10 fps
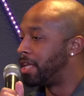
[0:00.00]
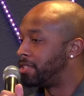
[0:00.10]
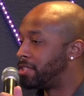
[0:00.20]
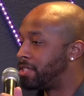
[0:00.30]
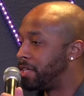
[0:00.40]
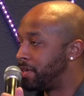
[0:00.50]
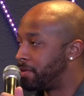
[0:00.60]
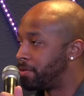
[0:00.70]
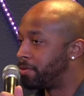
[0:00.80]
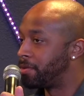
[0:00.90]
then
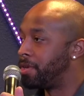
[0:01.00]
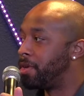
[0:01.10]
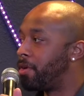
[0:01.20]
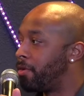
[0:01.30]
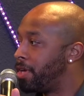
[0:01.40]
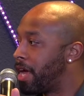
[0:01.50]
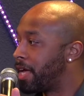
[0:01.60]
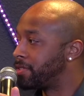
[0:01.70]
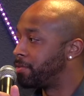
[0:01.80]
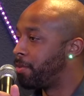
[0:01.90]
still, he
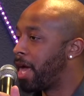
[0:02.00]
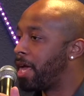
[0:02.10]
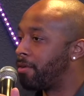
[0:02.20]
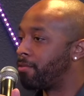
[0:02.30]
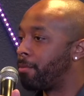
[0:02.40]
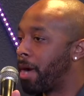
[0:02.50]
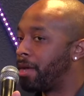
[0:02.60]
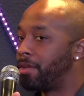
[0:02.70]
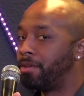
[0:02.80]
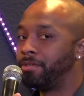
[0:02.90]
has a way of
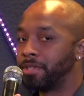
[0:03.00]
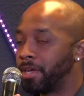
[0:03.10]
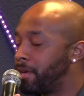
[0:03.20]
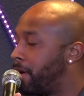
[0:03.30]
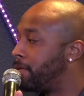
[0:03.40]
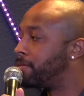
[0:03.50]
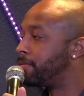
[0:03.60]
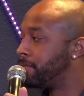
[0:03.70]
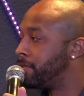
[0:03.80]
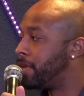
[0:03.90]
reminding you, he's like, no,
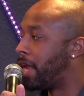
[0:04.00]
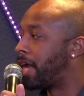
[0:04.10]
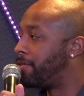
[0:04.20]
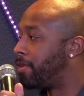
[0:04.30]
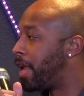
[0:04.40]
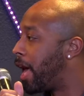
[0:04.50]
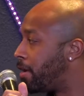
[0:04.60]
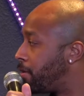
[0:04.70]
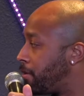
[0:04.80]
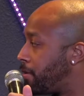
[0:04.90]
not even
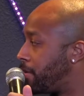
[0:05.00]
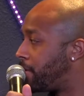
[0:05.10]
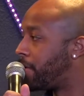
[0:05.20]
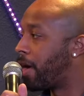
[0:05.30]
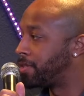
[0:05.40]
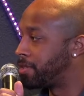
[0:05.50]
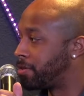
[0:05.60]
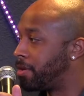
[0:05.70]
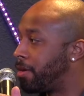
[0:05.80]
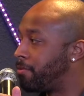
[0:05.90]
that. I
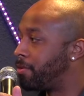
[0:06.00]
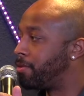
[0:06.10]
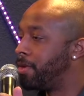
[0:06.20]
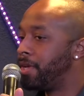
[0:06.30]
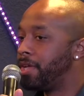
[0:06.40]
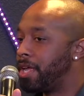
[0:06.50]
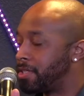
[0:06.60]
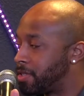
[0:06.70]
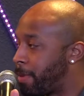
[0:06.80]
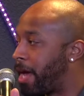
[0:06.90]
still love you
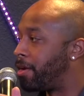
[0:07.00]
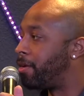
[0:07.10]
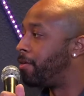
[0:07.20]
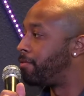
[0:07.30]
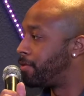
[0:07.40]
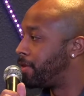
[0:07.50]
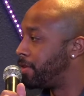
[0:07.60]
despite, I